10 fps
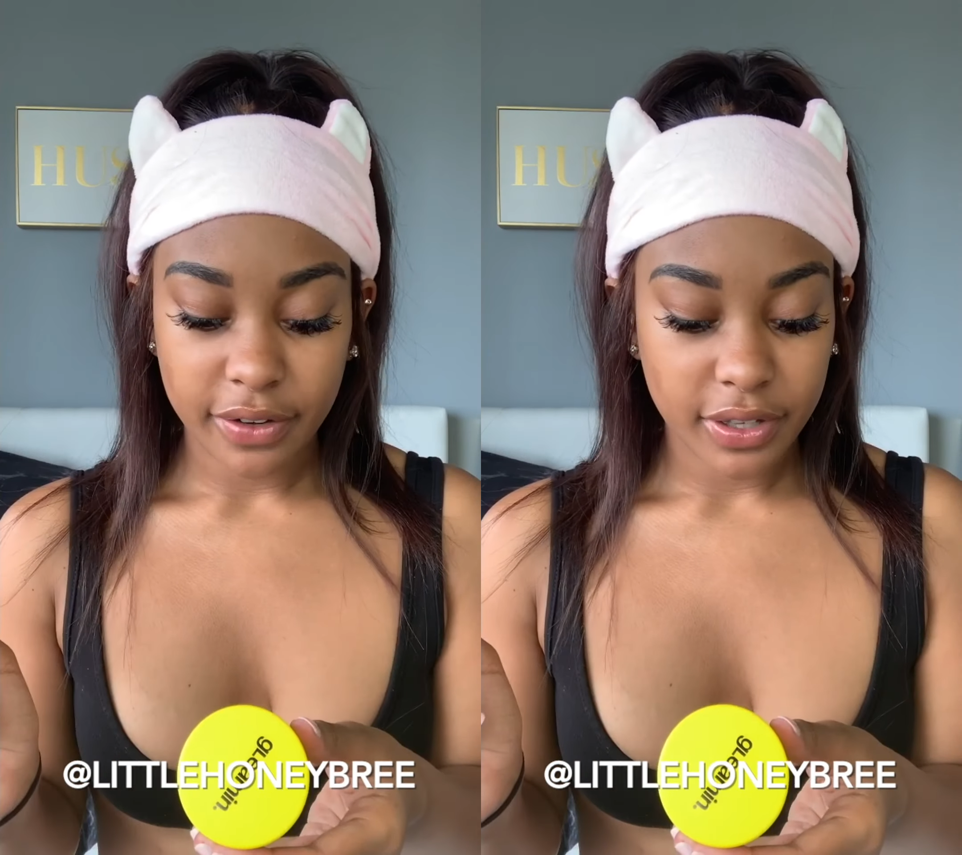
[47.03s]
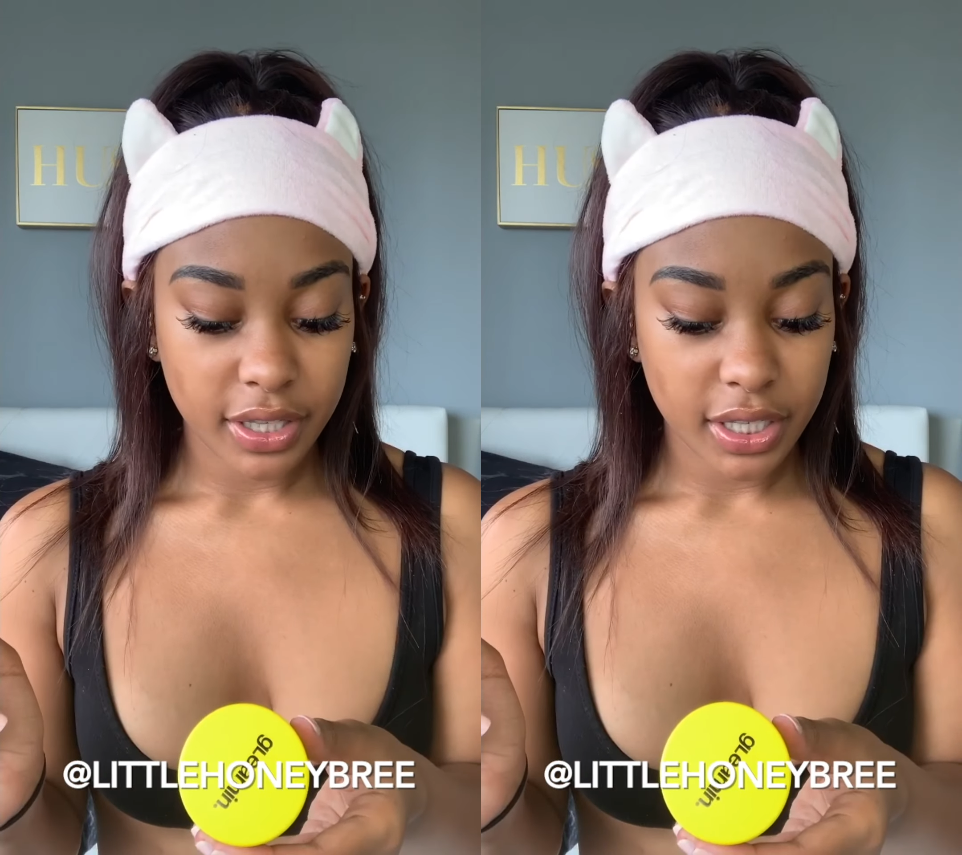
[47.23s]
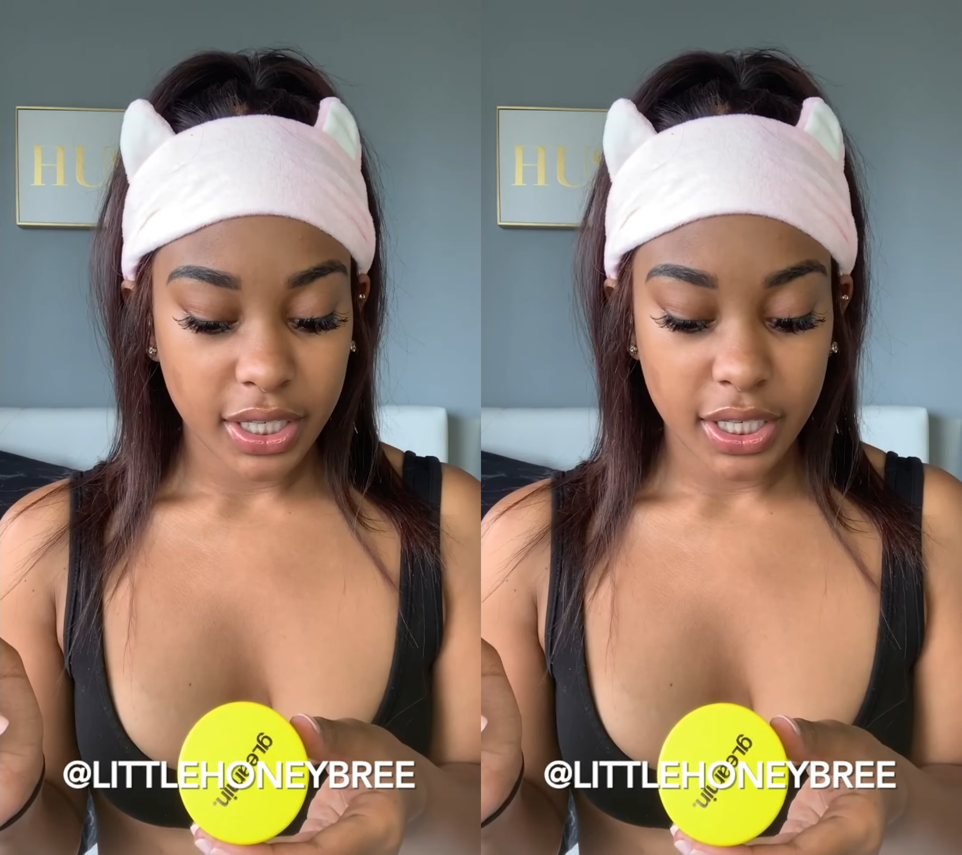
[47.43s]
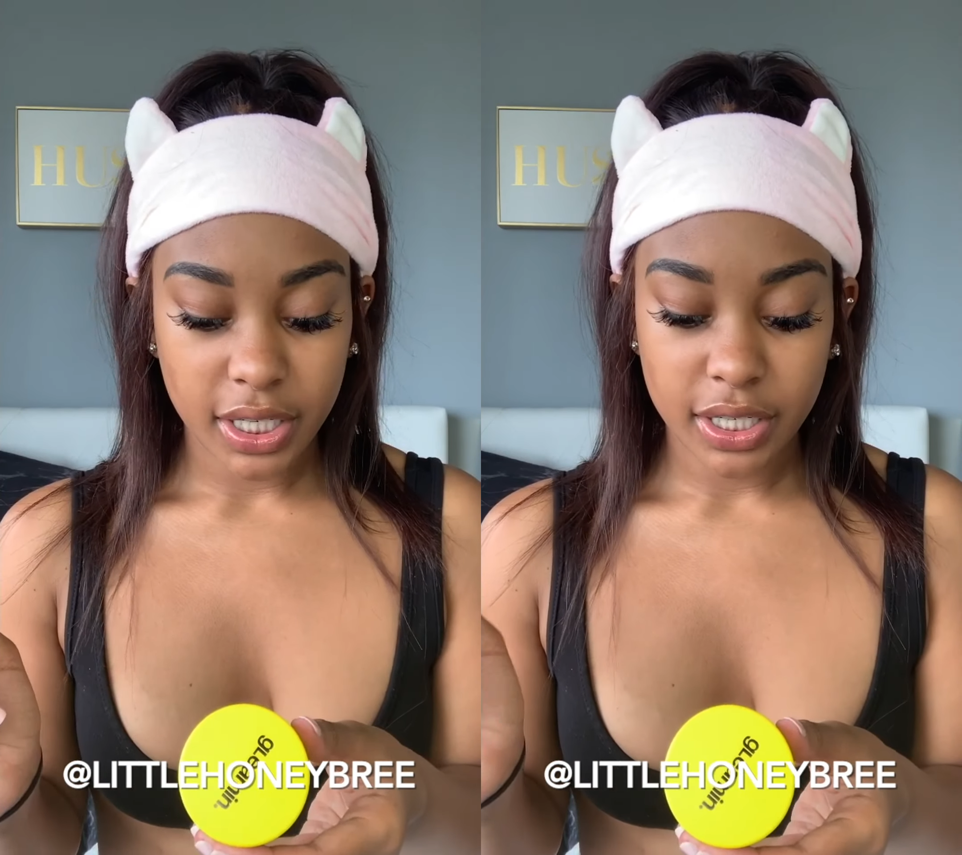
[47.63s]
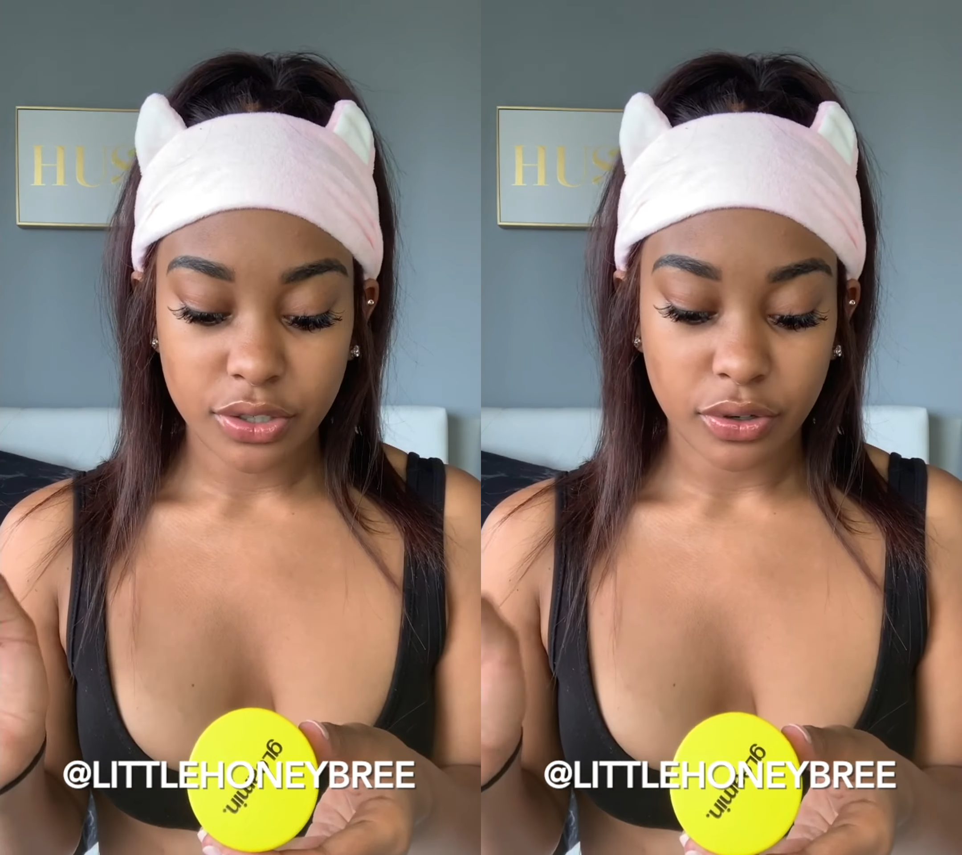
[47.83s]

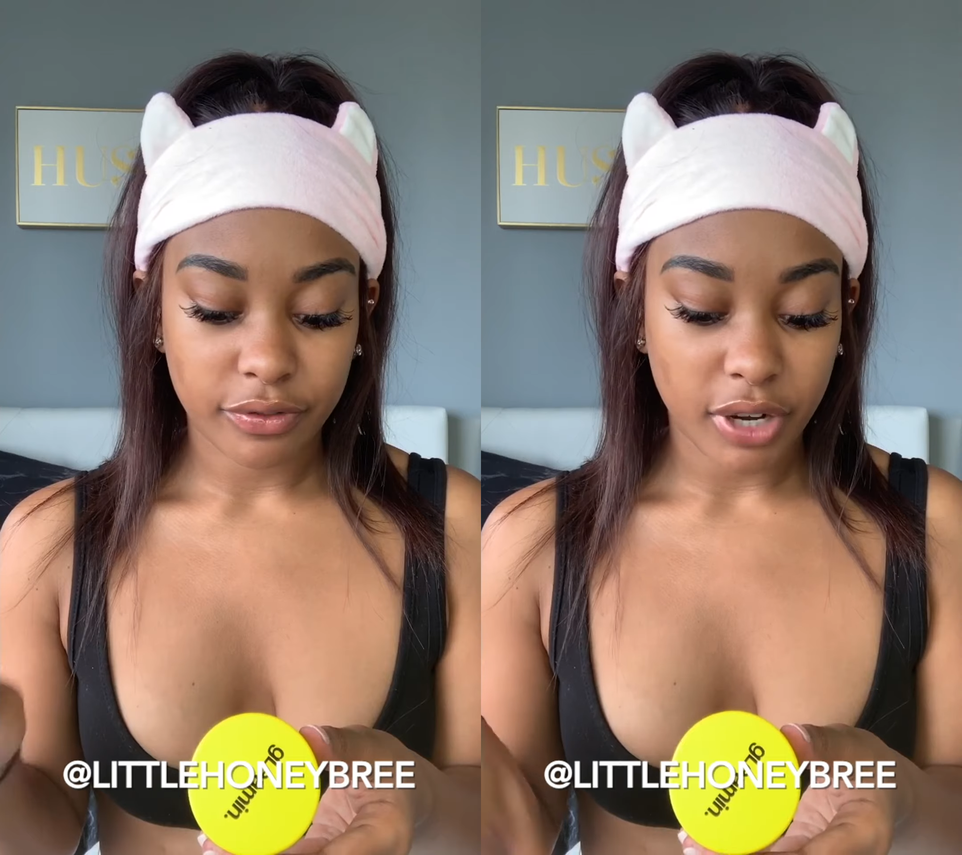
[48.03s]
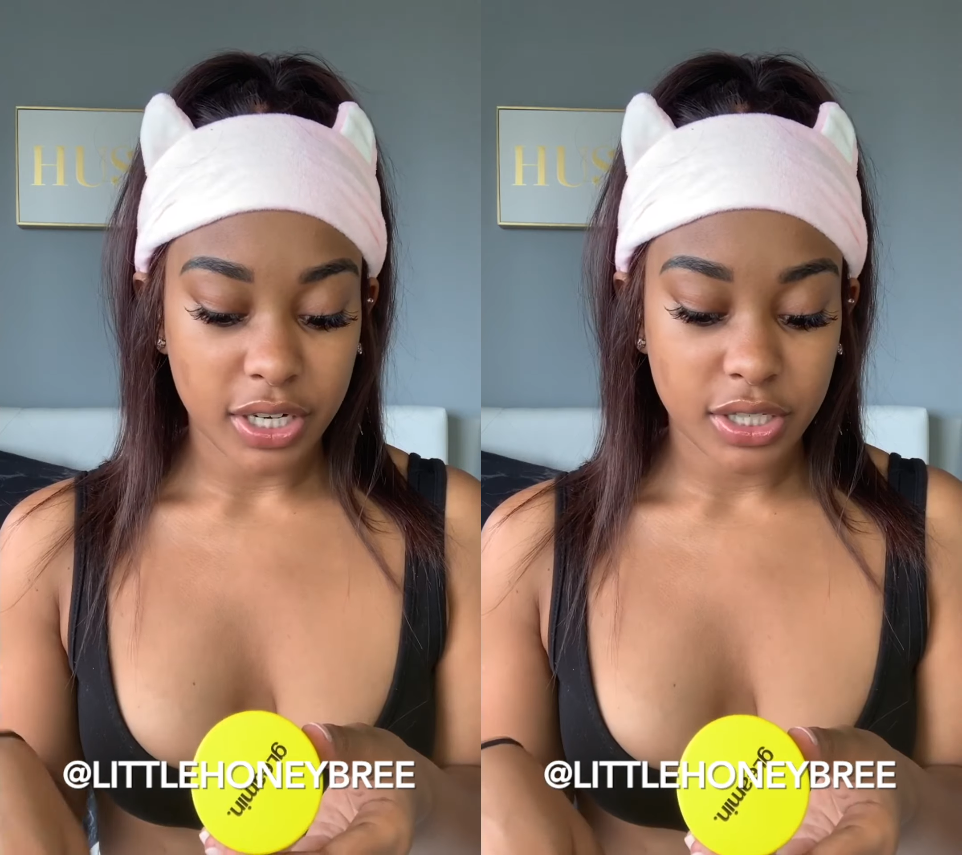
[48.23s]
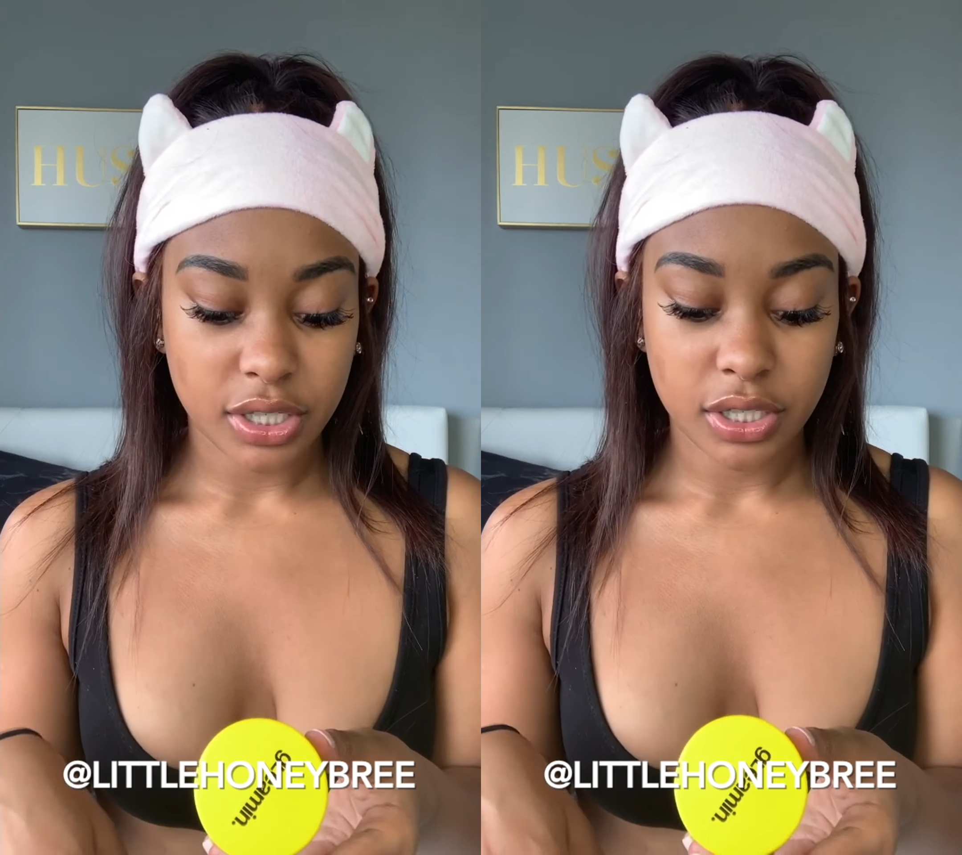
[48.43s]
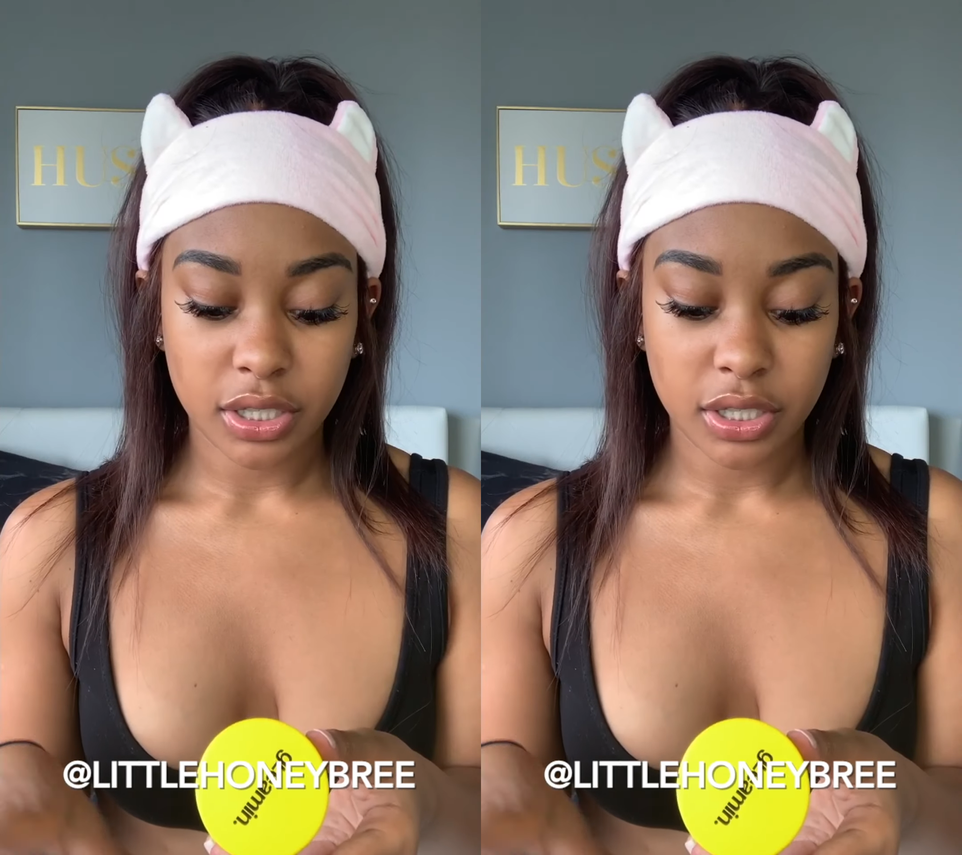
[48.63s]
evenly to a freshly